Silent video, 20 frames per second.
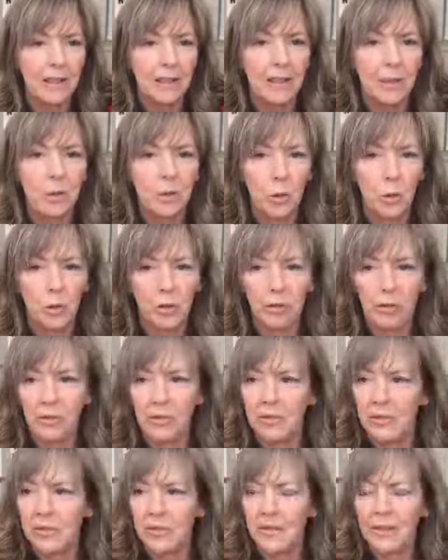sort
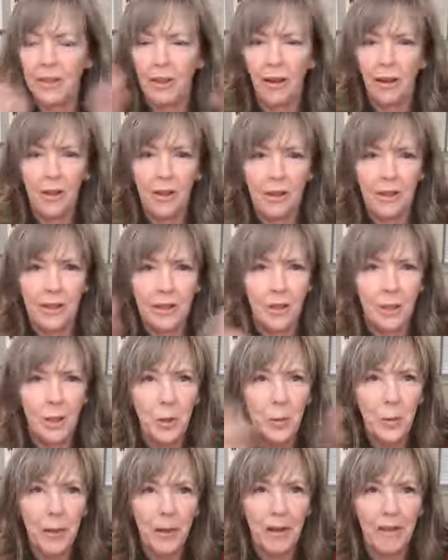of in our
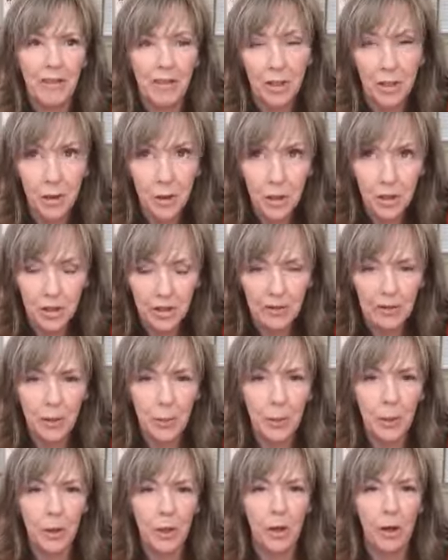human evolution, if you
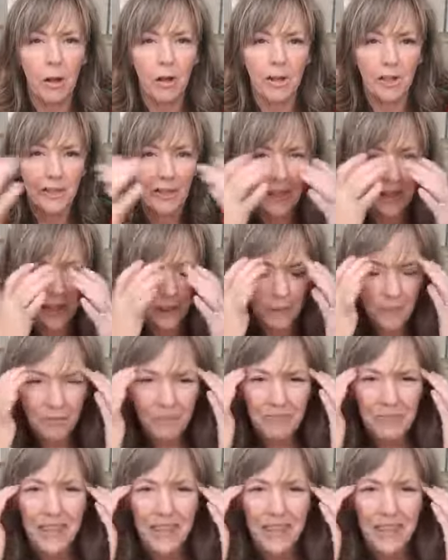want to call it that,